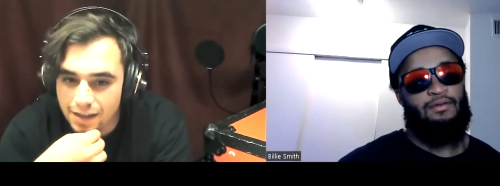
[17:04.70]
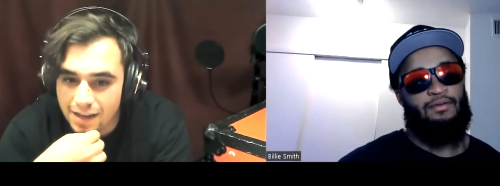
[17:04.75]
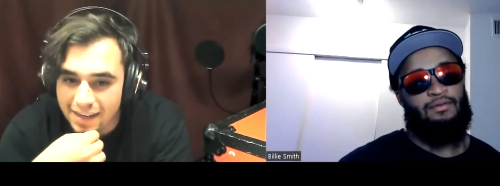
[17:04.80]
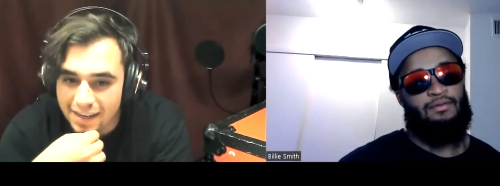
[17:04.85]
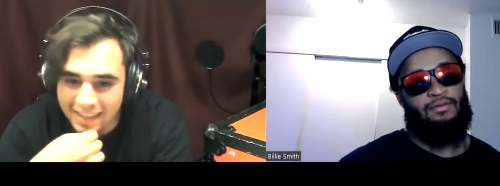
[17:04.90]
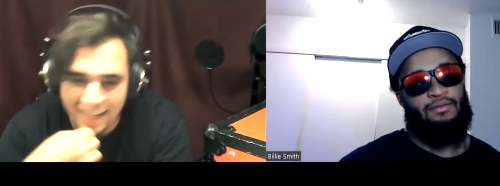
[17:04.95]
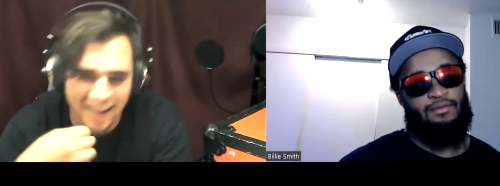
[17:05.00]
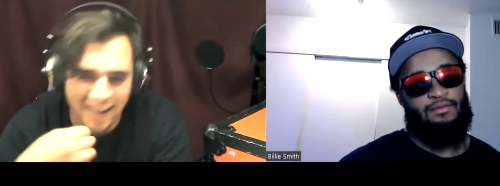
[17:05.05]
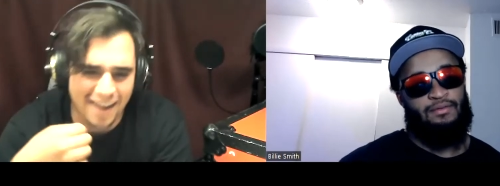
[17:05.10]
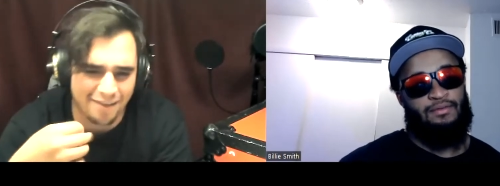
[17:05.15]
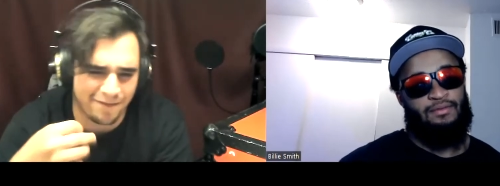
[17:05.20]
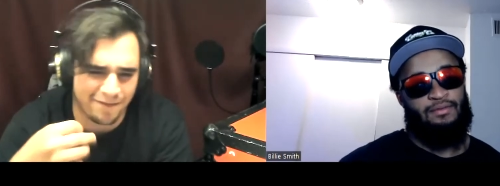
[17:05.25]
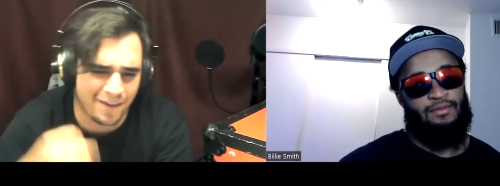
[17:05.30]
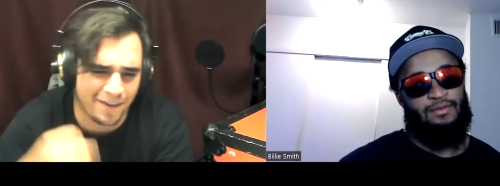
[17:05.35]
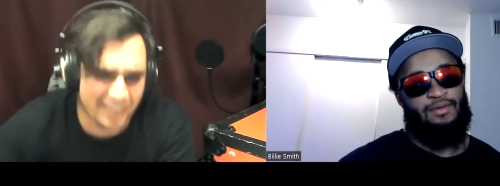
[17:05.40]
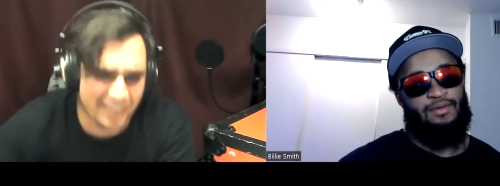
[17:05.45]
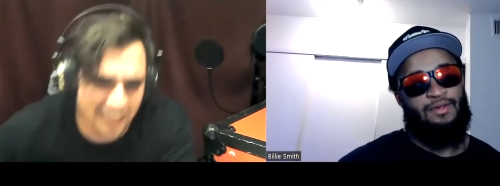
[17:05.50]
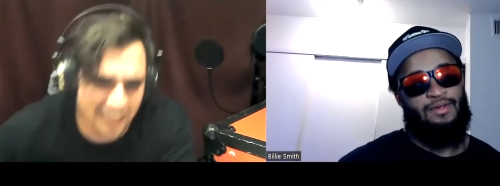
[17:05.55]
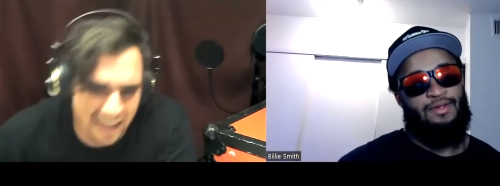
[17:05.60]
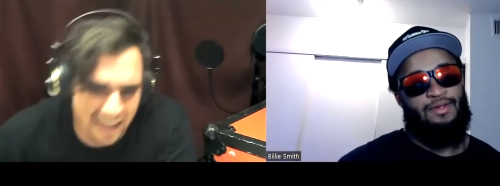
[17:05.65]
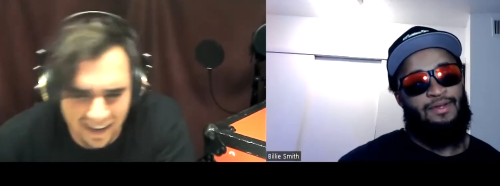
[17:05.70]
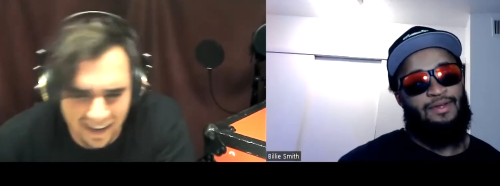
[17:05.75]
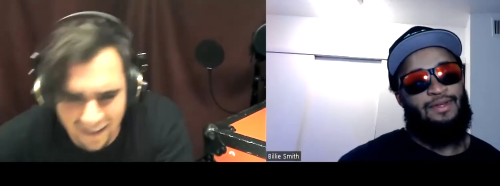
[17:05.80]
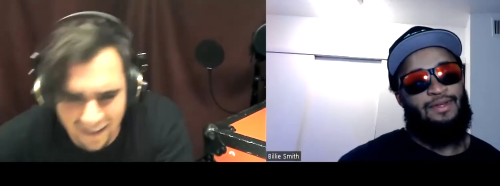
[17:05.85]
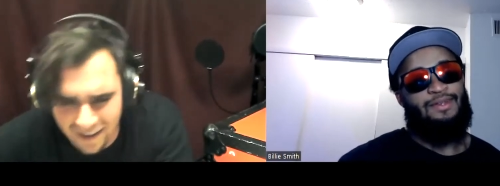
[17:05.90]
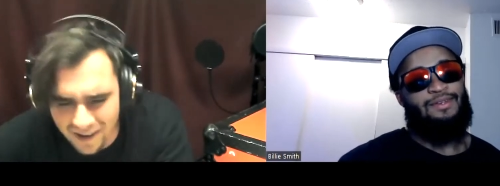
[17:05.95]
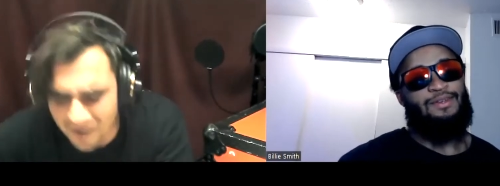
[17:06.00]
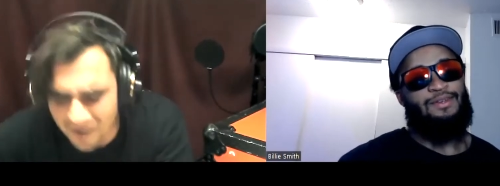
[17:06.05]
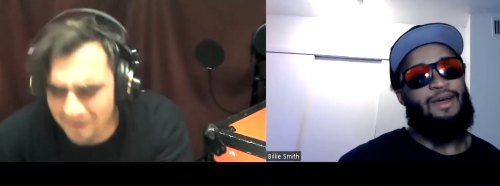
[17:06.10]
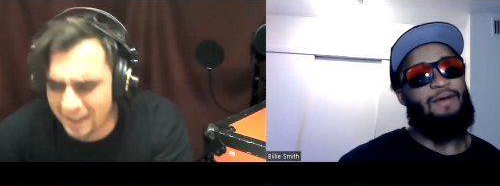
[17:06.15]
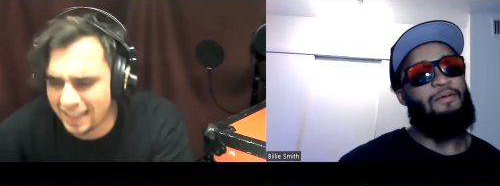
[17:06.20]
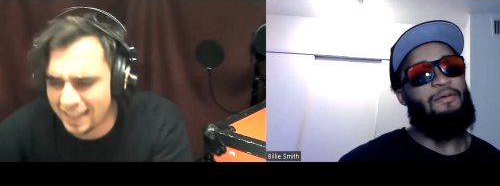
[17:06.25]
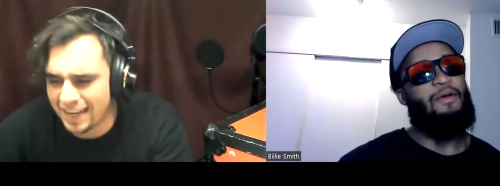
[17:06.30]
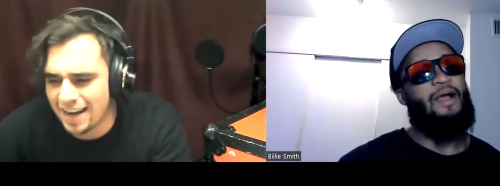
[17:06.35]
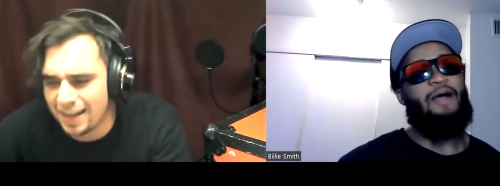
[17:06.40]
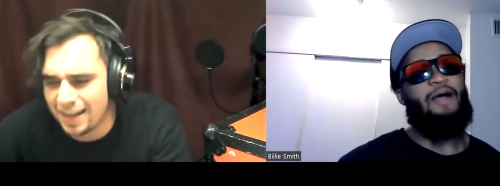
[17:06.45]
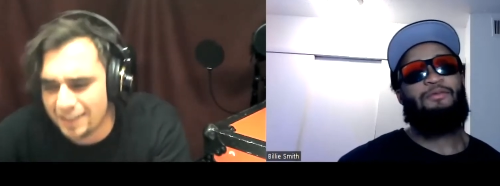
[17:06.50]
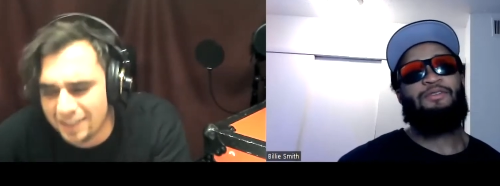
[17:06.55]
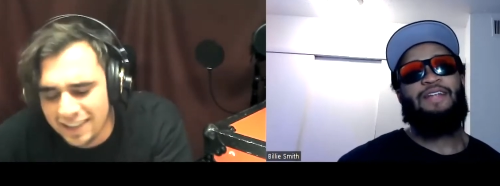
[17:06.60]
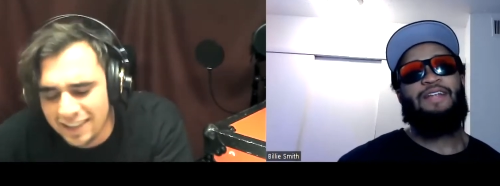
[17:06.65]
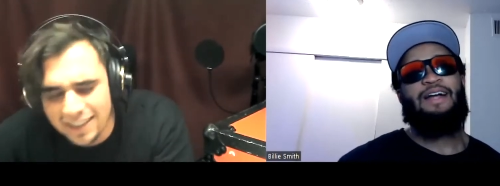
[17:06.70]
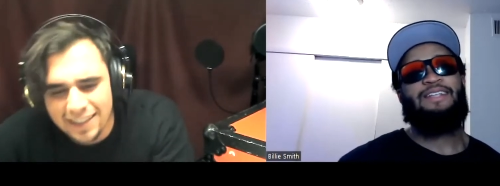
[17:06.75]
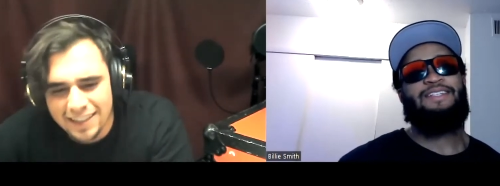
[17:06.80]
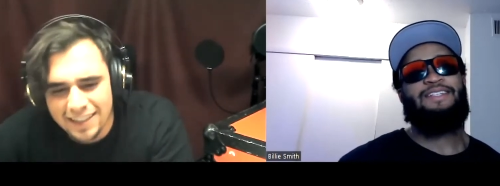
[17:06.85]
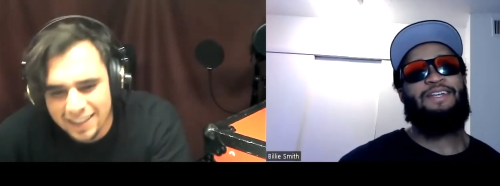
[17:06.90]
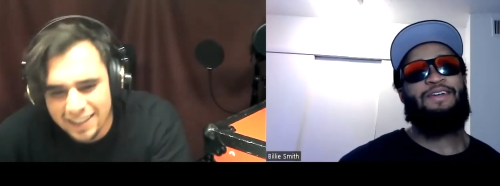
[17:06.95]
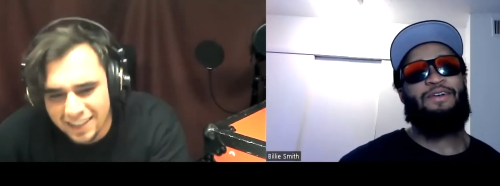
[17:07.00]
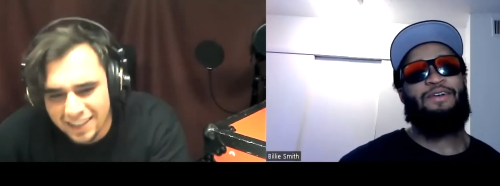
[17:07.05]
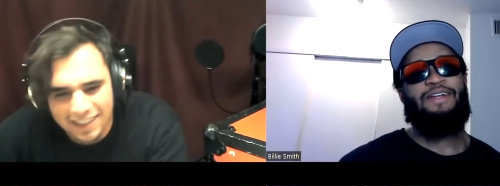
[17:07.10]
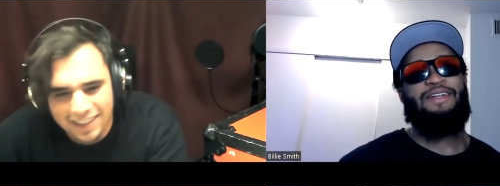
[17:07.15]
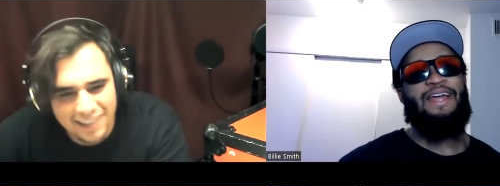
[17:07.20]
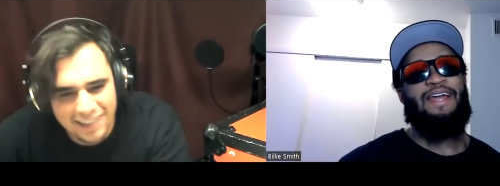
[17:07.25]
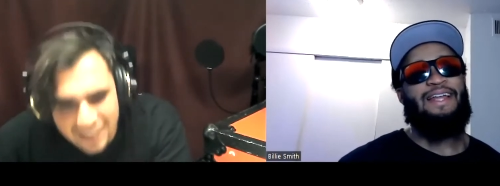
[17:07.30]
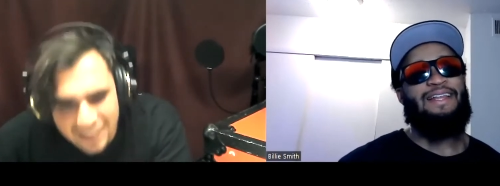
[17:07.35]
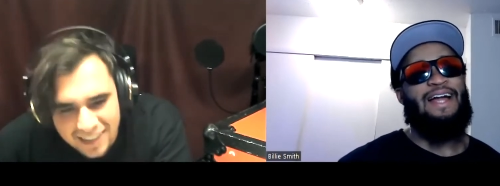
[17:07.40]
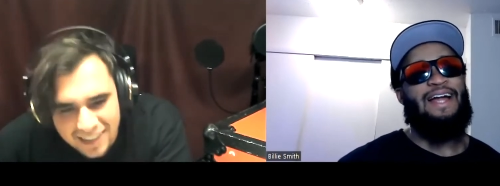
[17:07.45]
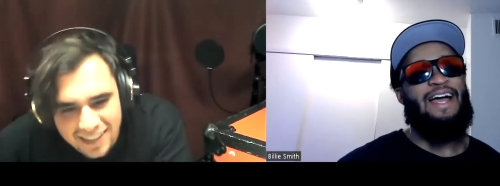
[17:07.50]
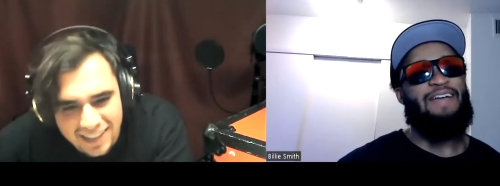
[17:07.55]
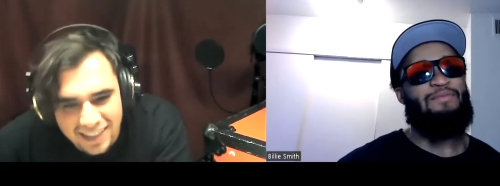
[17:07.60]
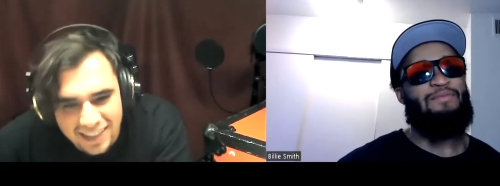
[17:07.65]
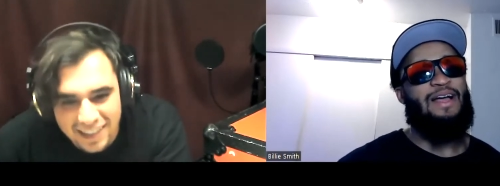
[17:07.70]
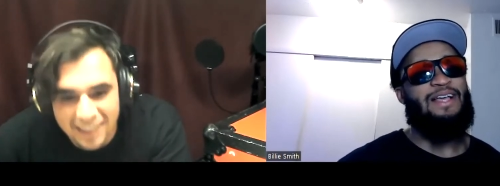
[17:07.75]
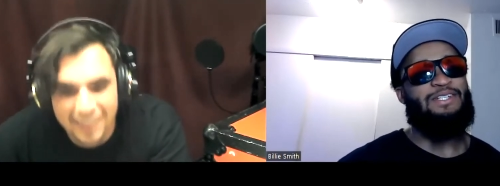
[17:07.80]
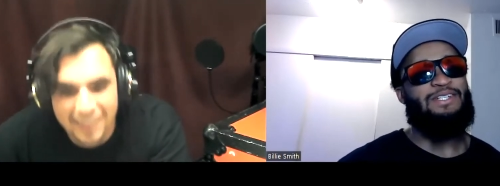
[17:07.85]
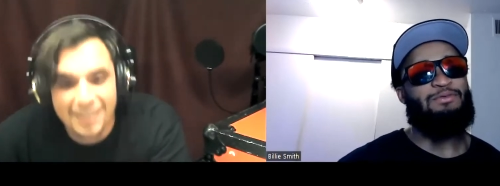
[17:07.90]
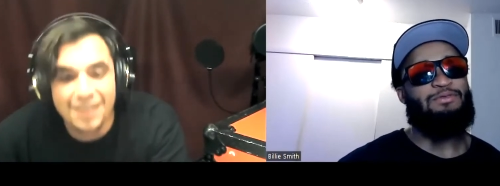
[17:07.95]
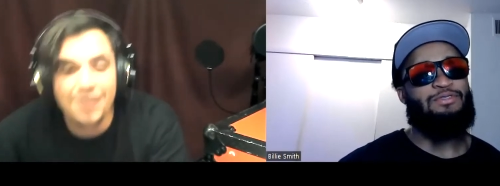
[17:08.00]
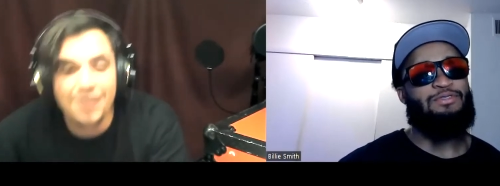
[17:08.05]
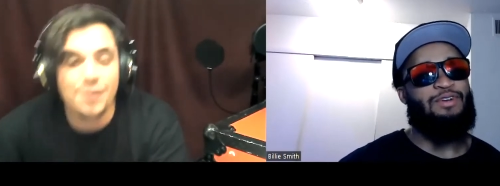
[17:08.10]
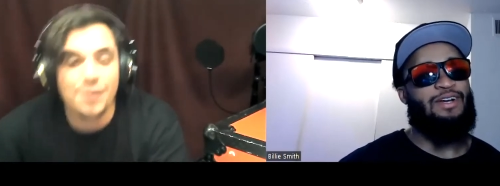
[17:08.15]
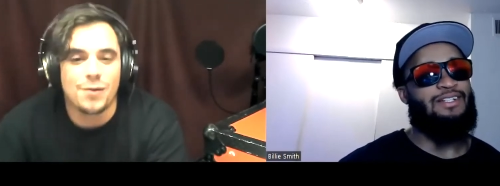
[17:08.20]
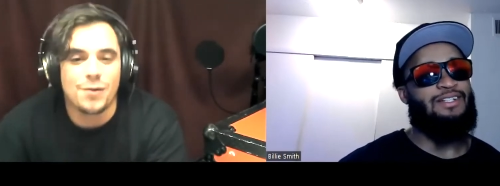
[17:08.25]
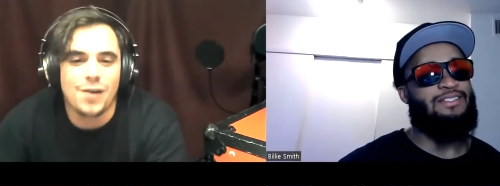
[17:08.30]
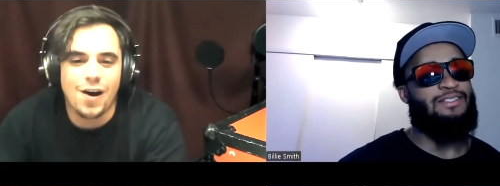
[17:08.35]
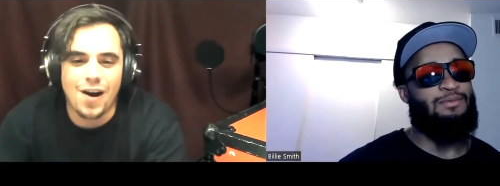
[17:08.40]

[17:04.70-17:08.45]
Speaker 1: Yeah, fuck yeah. Oh I remember God. I went I seen Green Day live, bro. That shit was crazy.